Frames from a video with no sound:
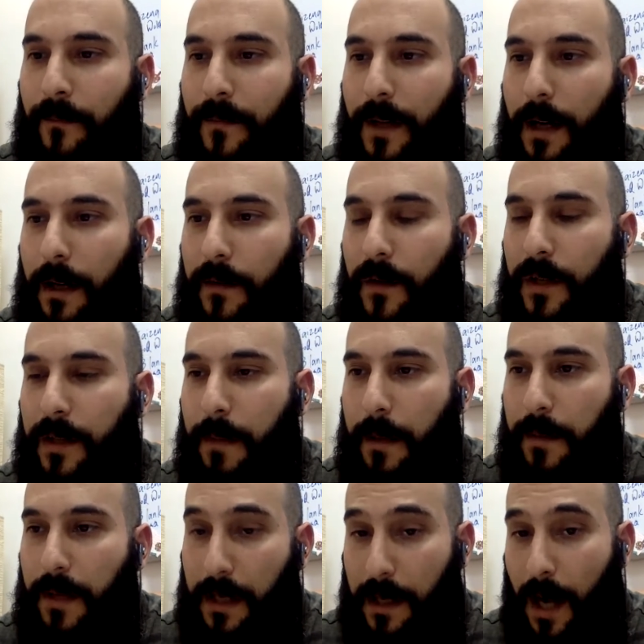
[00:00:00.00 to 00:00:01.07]
there's
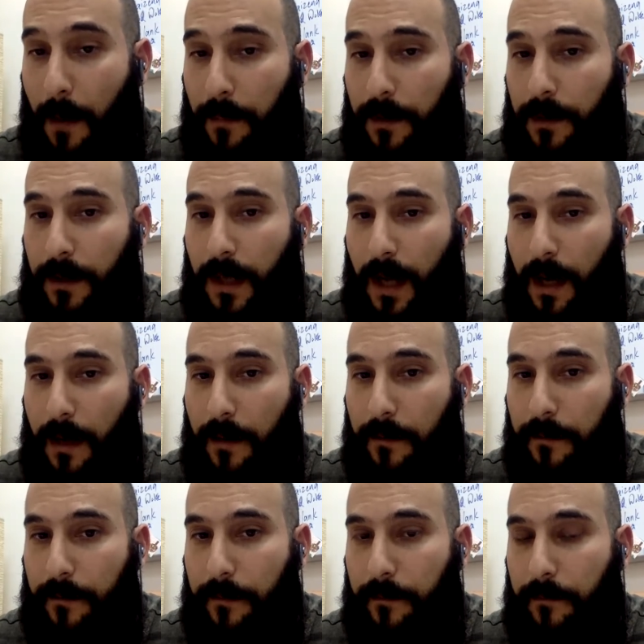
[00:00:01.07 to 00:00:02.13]
maybe a couple
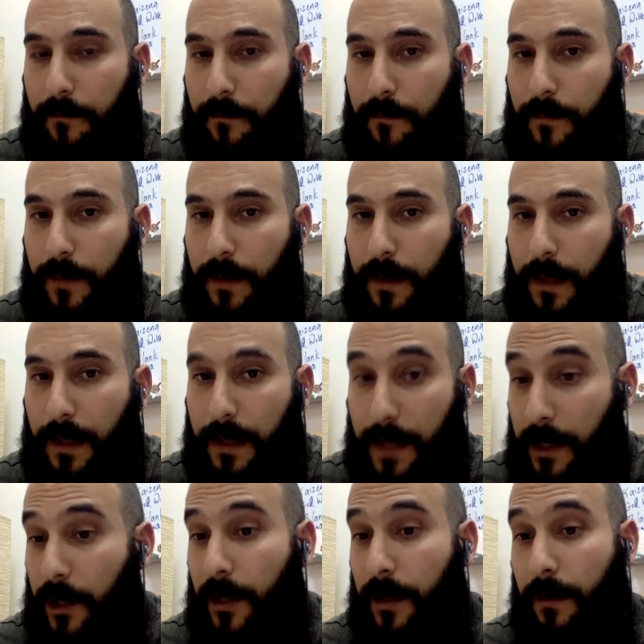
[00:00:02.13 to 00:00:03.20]
of
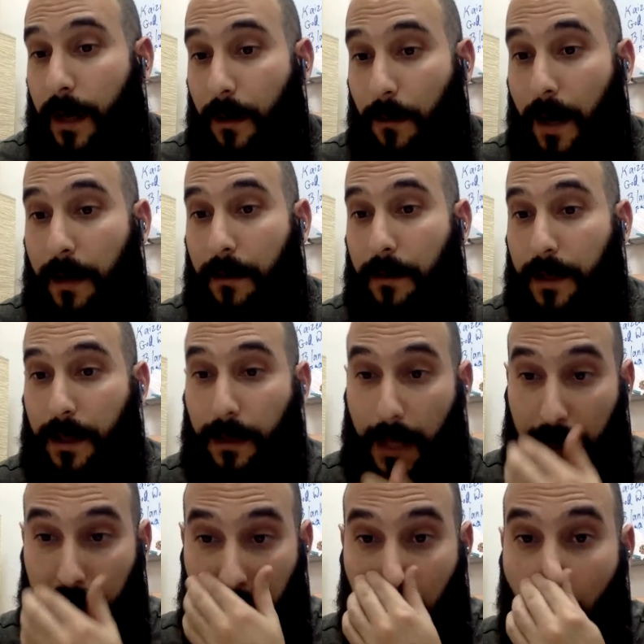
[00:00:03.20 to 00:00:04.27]
dictionary writers,
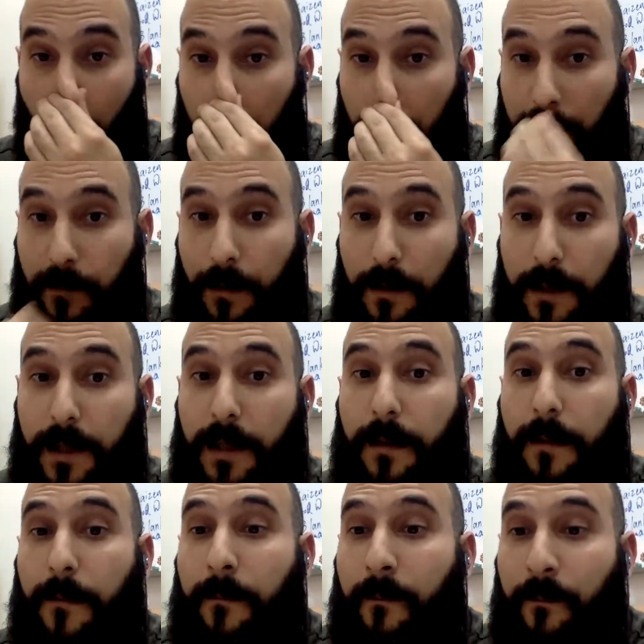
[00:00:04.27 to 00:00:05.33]
lexicographers,
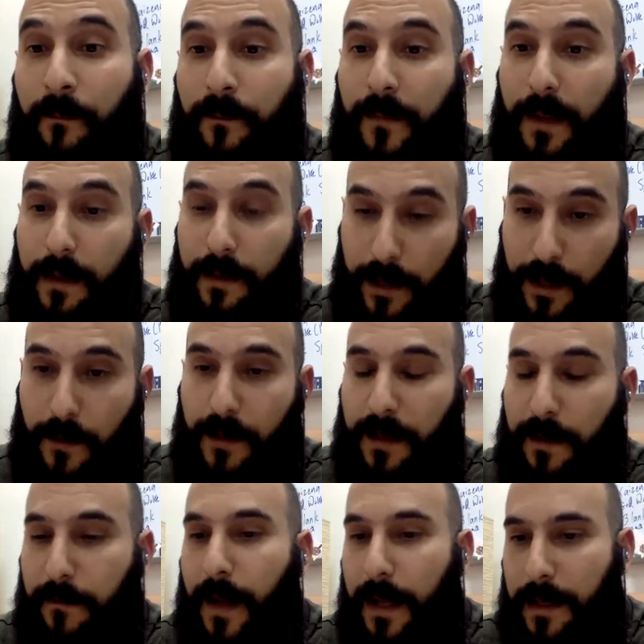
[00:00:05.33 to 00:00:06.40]
to use
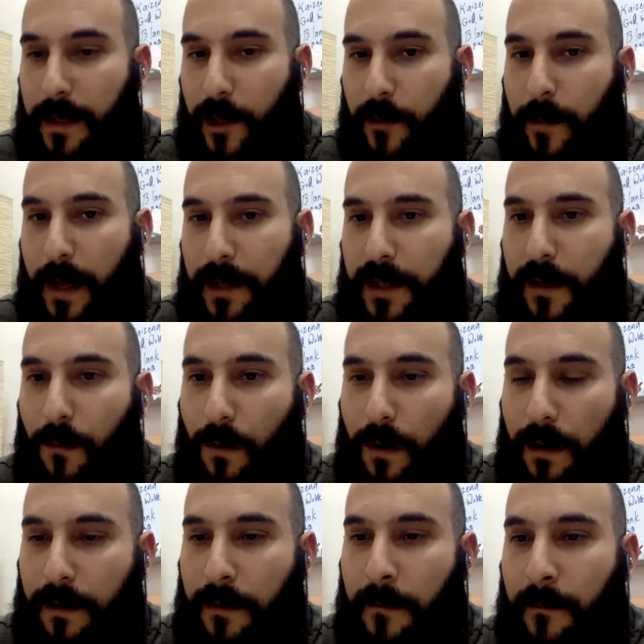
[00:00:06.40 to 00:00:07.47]
the fancy schmancy
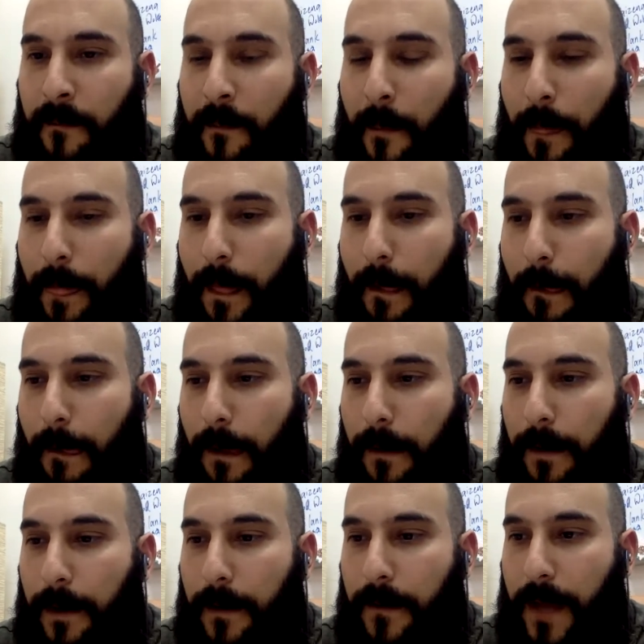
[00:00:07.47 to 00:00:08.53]
word,
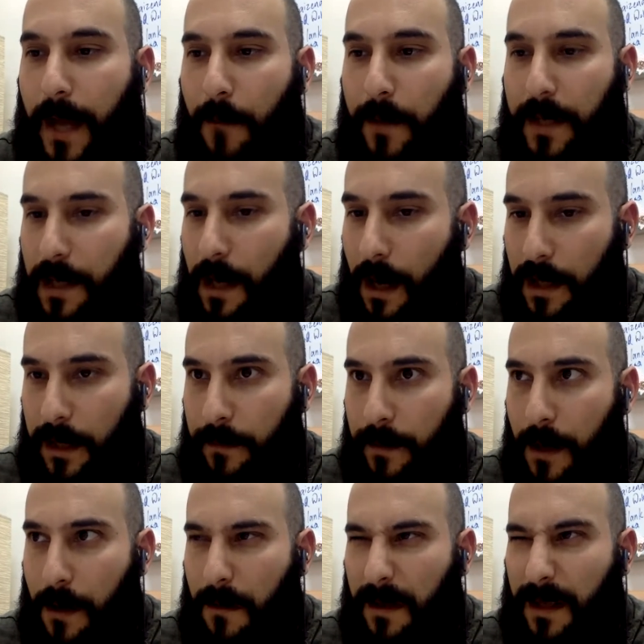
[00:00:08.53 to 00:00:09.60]
that we talked
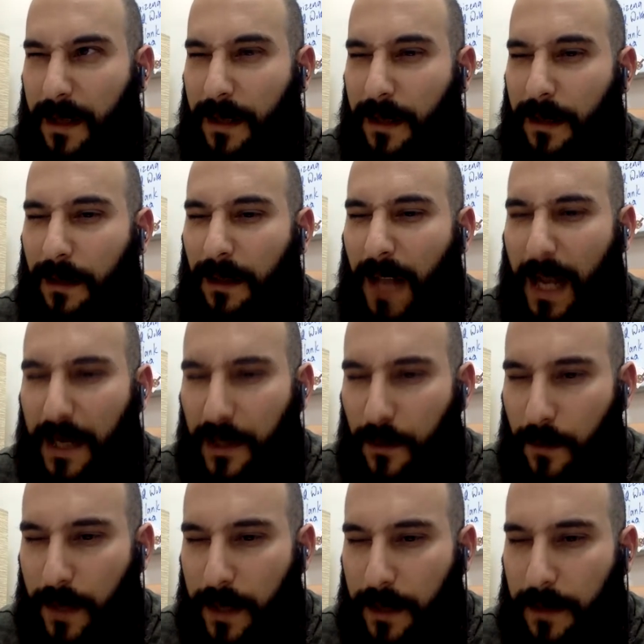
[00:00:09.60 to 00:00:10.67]
about last
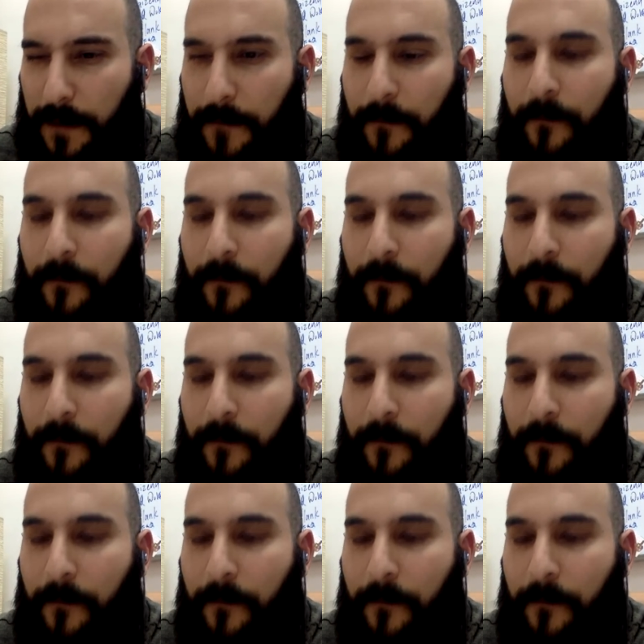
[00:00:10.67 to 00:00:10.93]
week.